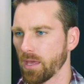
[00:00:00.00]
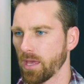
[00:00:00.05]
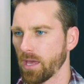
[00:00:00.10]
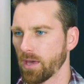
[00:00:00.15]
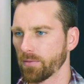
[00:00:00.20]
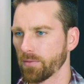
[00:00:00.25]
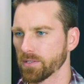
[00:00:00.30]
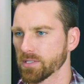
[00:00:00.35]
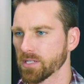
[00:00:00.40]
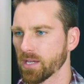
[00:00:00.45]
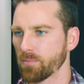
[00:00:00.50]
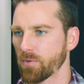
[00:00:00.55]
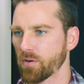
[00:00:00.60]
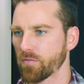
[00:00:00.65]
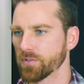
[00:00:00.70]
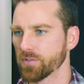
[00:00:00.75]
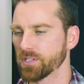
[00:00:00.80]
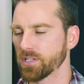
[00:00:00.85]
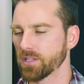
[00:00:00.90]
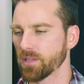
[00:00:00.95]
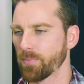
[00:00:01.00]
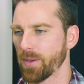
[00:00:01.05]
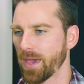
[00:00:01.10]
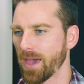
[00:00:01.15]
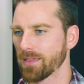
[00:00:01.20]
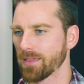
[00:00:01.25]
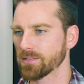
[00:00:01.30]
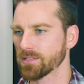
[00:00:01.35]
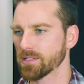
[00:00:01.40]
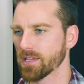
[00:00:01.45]
And let's come over to the
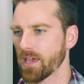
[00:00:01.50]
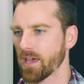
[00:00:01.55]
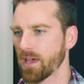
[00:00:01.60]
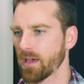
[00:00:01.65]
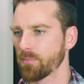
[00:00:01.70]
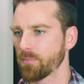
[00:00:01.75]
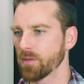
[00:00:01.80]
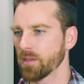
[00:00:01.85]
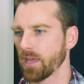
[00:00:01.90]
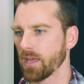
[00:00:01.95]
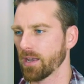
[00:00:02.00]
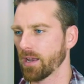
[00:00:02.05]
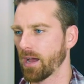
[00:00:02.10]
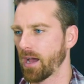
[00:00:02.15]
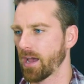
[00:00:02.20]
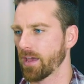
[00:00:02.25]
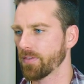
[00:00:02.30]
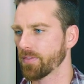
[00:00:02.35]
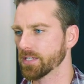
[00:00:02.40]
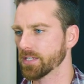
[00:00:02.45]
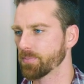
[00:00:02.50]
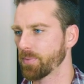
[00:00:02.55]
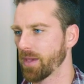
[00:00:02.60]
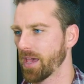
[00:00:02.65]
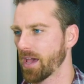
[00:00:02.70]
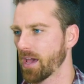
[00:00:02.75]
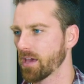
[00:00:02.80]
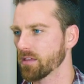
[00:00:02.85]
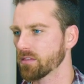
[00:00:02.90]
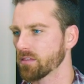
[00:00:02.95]
paths tab and hide this
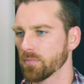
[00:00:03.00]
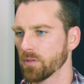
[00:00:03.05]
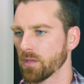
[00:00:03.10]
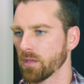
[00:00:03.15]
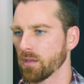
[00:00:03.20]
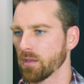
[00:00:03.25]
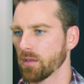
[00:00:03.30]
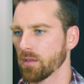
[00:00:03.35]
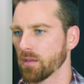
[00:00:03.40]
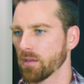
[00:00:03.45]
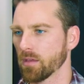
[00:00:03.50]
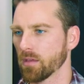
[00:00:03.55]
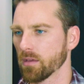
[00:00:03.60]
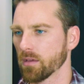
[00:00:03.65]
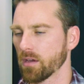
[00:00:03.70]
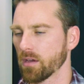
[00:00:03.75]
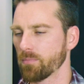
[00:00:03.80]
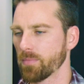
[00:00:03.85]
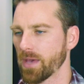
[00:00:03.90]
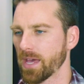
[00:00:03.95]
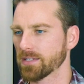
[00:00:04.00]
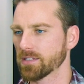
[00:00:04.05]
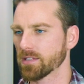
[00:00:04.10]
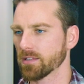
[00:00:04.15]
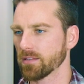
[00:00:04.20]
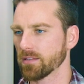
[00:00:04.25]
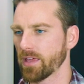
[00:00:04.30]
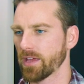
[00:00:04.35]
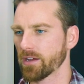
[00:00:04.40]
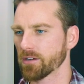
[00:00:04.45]
path come back to
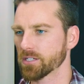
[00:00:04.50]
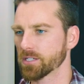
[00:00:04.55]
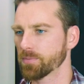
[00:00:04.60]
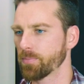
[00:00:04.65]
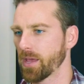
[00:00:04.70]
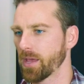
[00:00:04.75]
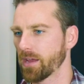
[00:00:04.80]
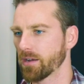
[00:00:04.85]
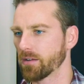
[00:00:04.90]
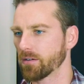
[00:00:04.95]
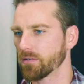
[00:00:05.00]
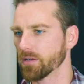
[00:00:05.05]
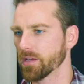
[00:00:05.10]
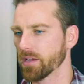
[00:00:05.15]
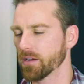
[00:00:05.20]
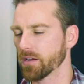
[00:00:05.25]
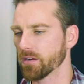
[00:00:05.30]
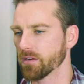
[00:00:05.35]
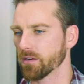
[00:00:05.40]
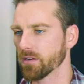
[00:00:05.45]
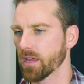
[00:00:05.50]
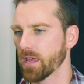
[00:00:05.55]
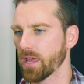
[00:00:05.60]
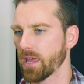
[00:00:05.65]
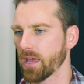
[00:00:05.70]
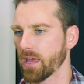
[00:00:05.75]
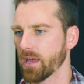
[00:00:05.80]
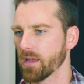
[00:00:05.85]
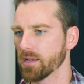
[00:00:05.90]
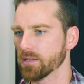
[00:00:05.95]
the layers panel here
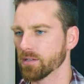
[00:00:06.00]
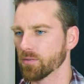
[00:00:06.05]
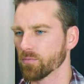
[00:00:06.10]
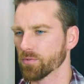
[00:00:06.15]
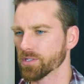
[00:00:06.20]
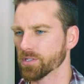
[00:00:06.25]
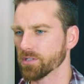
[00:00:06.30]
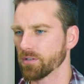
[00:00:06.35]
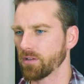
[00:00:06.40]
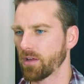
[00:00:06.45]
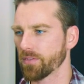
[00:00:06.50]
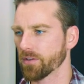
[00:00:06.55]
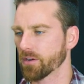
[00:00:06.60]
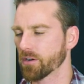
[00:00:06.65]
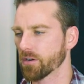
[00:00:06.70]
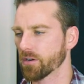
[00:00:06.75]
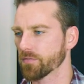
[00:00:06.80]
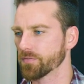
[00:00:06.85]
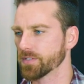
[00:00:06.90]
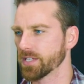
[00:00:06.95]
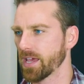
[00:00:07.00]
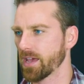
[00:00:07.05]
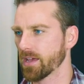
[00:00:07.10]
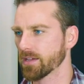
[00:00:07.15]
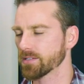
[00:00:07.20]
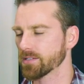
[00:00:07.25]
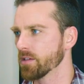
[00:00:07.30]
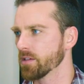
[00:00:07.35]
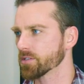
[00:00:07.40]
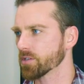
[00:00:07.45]
and we're still on the curve
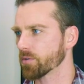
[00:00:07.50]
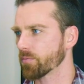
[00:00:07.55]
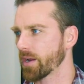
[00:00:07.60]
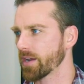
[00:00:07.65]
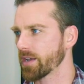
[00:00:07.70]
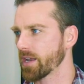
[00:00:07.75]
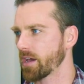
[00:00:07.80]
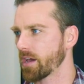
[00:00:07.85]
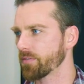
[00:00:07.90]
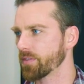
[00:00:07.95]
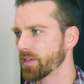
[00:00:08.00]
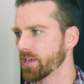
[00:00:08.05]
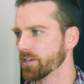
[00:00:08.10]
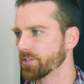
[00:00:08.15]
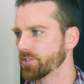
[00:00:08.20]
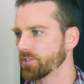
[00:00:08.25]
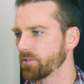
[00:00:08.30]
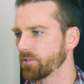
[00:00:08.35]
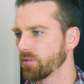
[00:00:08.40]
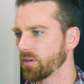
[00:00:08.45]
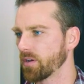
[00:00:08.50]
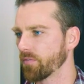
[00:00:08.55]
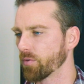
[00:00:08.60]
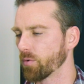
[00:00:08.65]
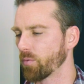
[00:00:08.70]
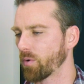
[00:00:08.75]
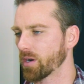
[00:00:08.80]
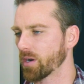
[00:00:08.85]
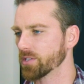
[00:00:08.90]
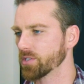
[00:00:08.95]
text. So right now the issue, if we
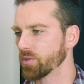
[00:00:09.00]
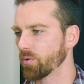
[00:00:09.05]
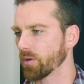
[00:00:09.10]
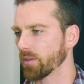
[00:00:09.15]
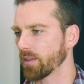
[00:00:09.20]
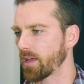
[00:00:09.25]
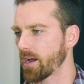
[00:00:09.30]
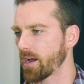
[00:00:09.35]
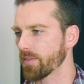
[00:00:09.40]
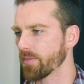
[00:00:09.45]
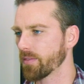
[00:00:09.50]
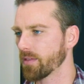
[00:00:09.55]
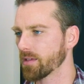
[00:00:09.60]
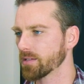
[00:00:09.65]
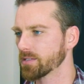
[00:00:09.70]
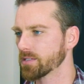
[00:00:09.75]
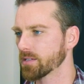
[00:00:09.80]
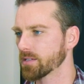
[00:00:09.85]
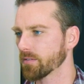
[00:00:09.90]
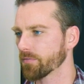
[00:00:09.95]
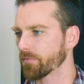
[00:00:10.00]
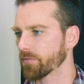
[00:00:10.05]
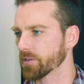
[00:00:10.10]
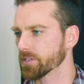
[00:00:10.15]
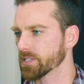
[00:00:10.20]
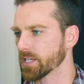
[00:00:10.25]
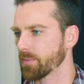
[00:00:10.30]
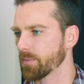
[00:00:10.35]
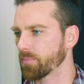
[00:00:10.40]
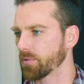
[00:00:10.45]
wanted to align this, for
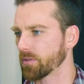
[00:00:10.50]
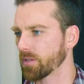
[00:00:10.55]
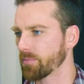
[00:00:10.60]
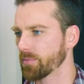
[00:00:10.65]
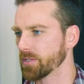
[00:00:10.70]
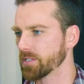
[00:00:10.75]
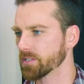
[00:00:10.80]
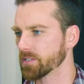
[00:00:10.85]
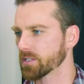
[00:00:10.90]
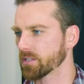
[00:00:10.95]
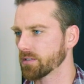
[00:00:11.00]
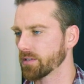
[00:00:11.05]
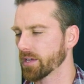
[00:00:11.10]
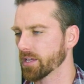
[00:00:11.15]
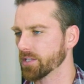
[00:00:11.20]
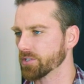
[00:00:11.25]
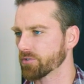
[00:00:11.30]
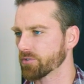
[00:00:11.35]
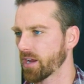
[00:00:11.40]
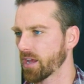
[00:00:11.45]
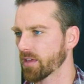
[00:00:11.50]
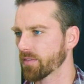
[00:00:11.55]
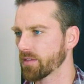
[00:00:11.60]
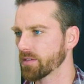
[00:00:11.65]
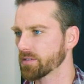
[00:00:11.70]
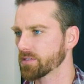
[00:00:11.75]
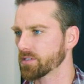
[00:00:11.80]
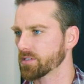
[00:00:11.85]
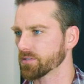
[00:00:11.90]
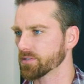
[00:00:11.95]
example, let me just click and drag
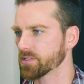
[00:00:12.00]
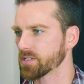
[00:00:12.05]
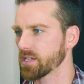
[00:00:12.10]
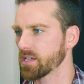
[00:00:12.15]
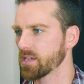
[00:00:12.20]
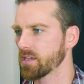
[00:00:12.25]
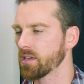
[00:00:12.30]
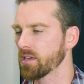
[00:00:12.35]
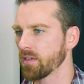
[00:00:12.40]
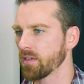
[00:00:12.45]
this, you'll see